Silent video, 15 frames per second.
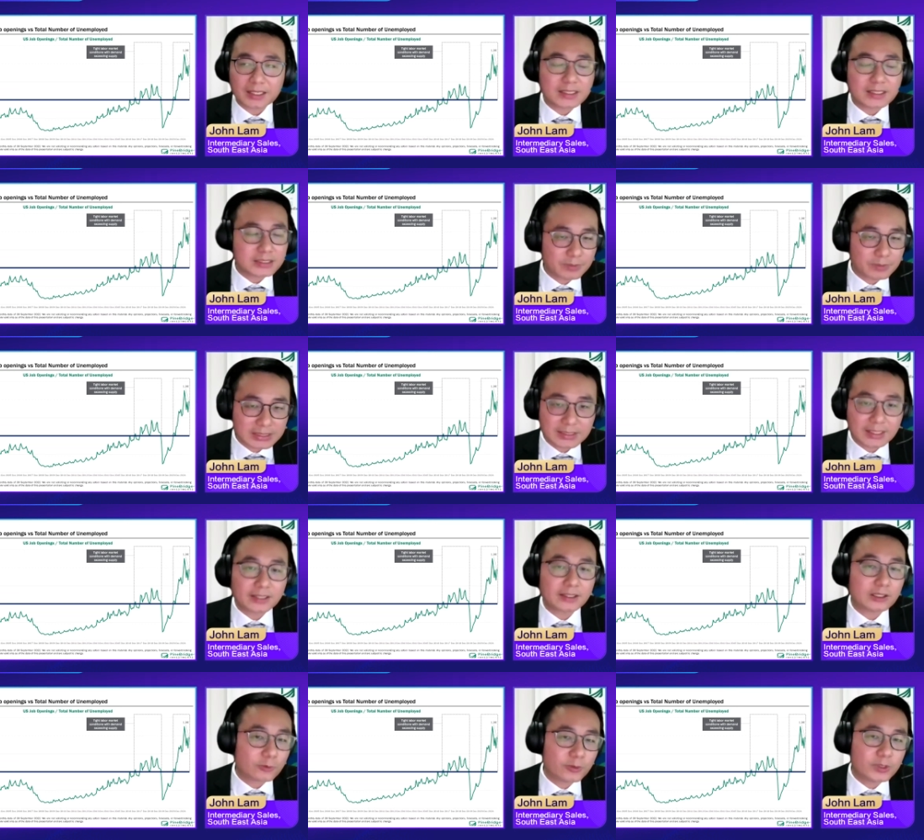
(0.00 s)
It's a slight
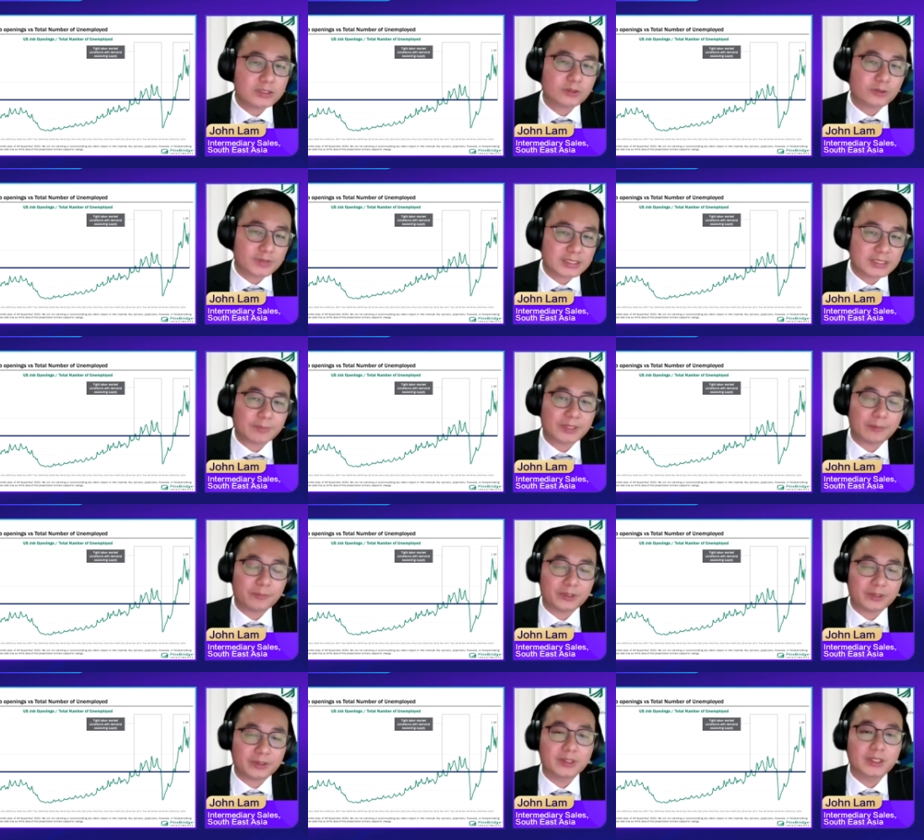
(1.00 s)
increase over
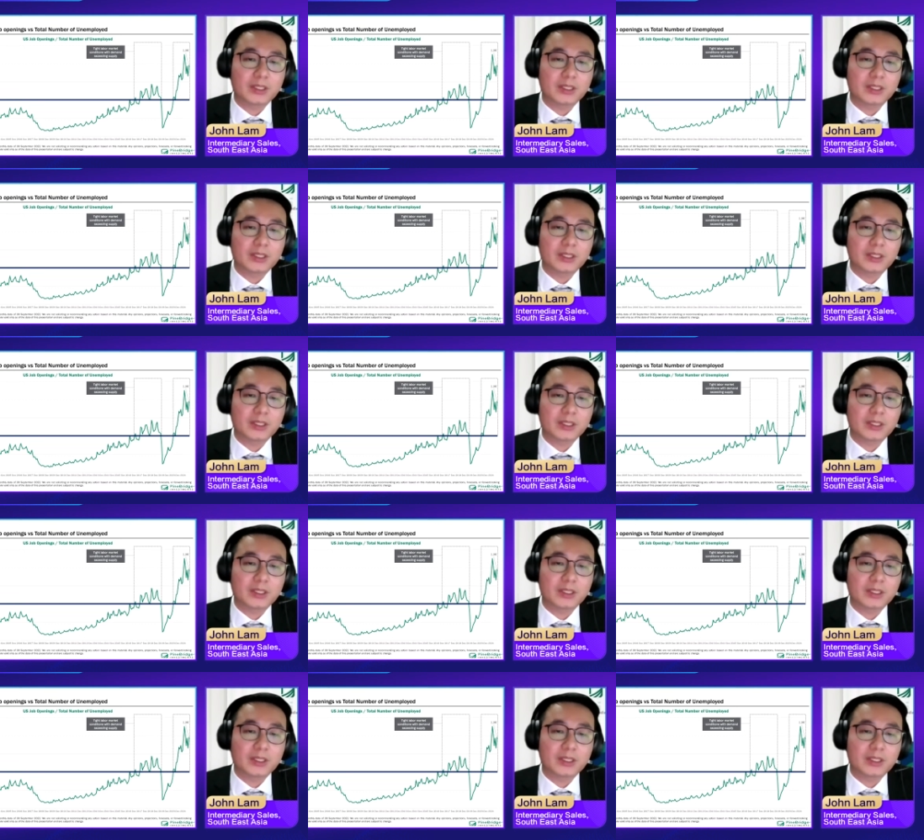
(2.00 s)
September,